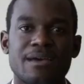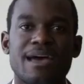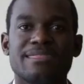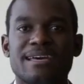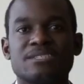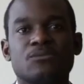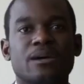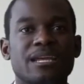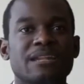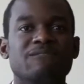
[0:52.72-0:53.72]
And that's
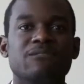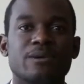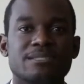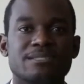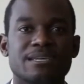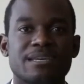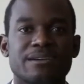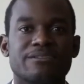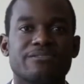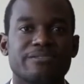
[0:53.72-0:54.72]
what influencing
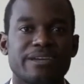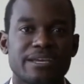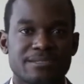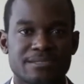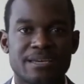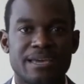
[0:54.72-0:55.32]
creates.